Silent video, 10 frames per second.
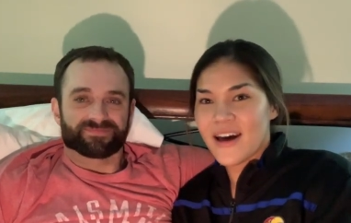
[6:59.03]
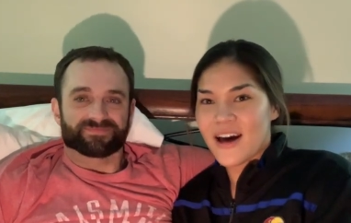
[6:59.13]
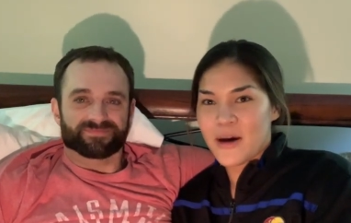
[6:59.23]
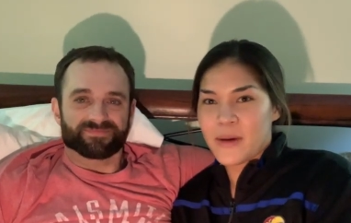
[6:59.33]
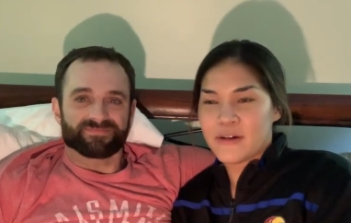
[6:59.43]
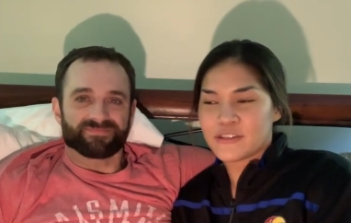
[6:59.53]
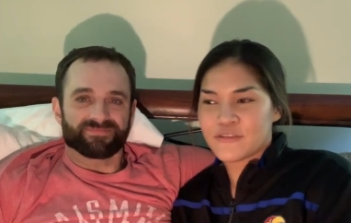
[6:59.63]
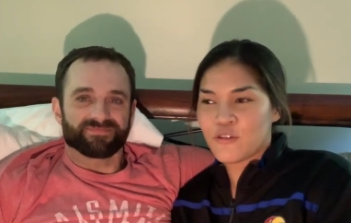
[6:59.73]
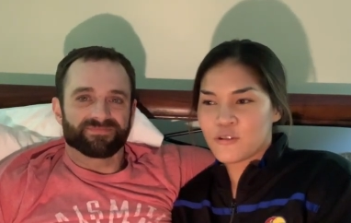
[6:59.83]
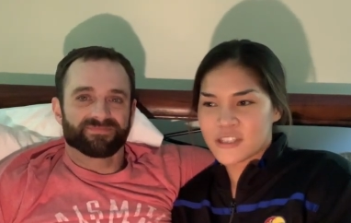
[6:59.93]
Speaker 1: Um, I was
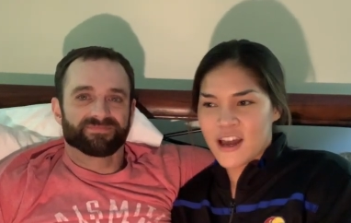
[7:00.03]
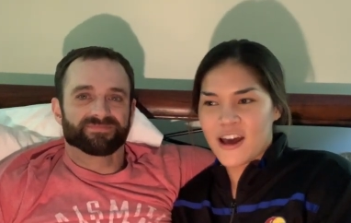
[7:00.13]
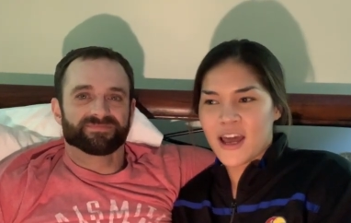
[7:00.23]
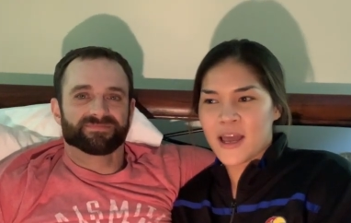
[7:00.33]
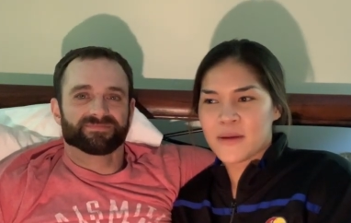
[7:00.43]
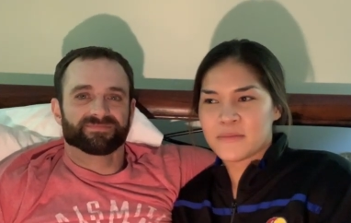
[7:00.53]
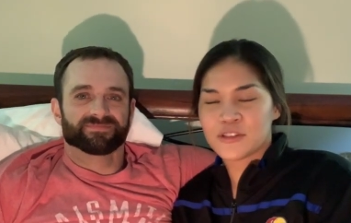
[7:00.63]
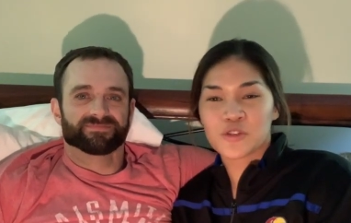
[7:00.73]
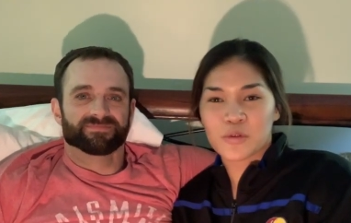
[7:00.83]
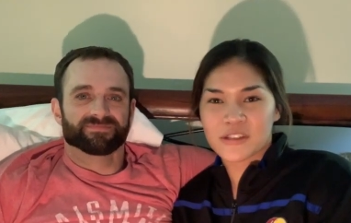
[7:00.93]
full-time
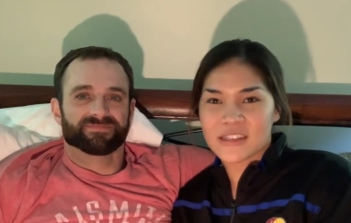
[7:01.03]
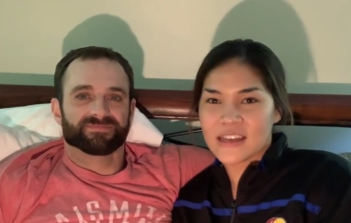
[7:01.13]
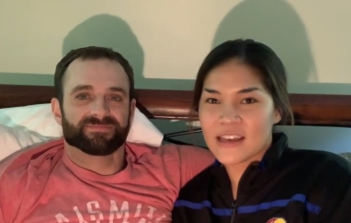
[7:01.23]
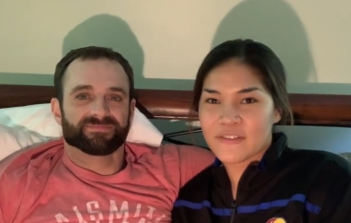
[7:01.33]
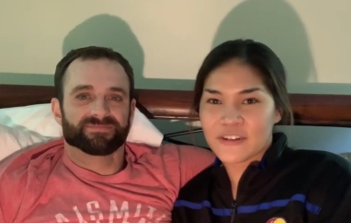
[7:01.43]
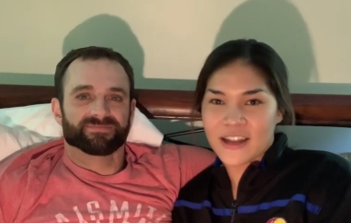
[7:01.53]
sourcing for